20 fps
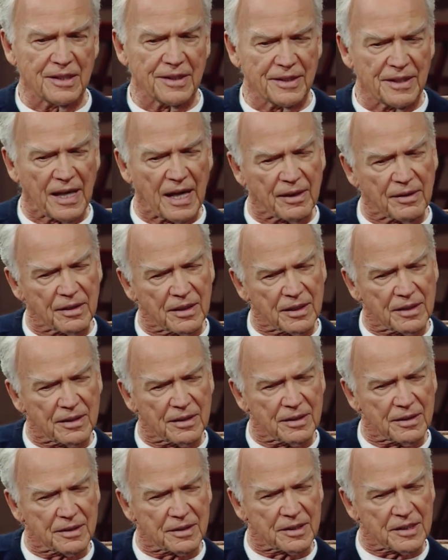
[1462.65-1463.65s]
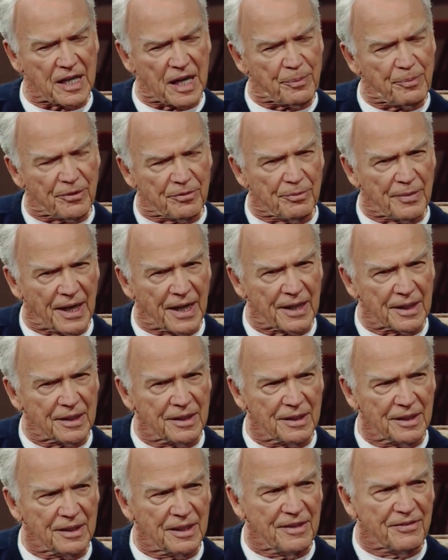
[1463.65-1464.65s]
That tape of mine,
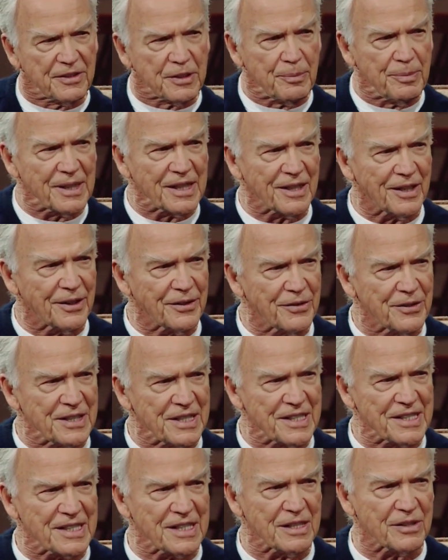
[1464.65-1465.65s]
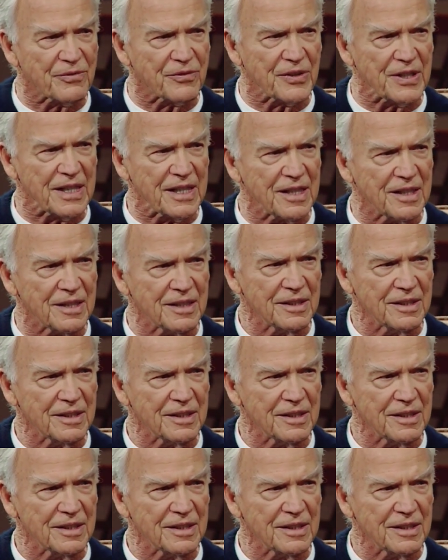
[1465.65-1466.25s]
Live to be 100 Disease Free,